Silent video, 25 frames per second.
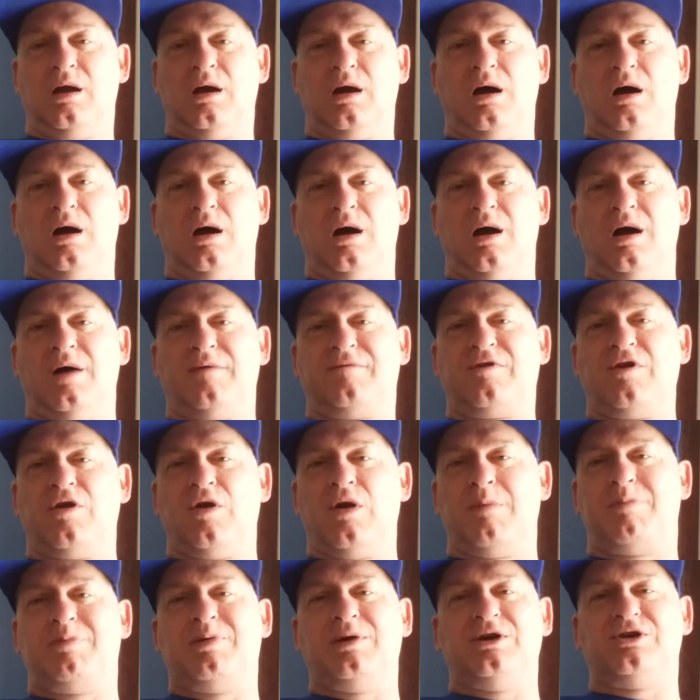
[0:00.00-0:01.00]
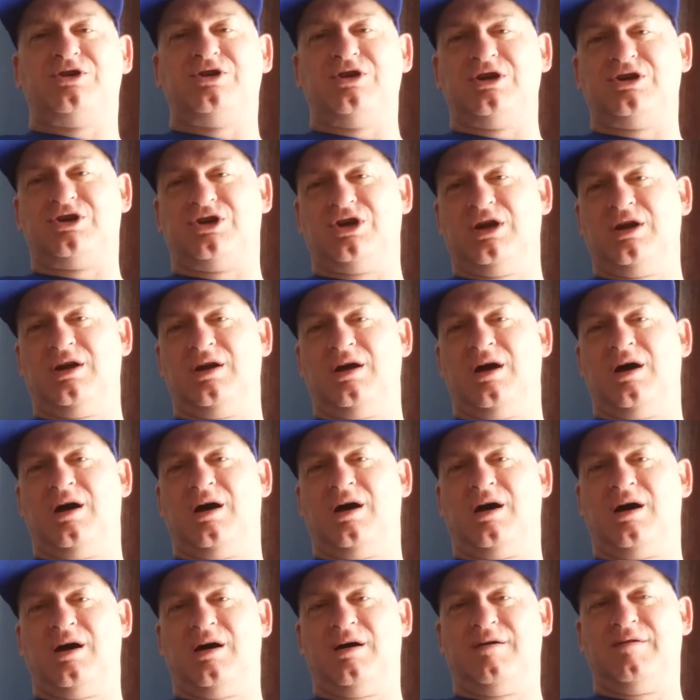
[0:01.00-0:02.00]
If you're in a position
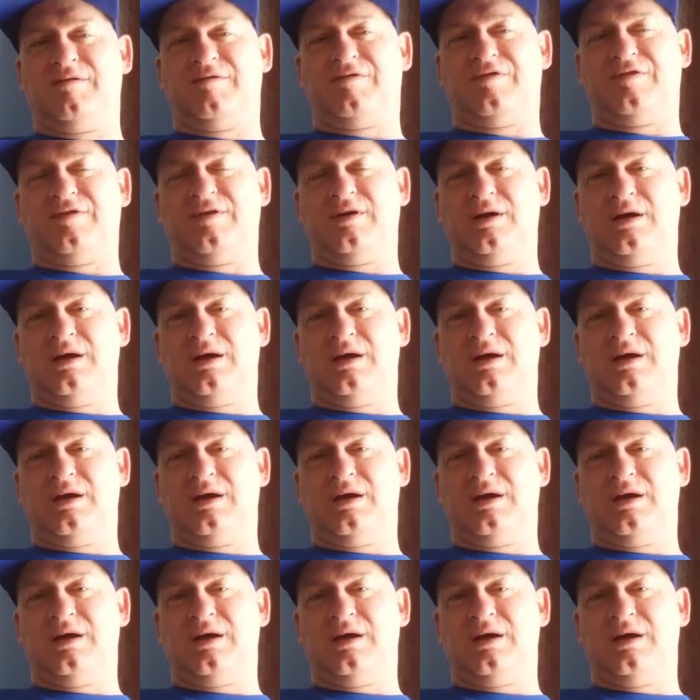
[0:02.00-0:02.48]
of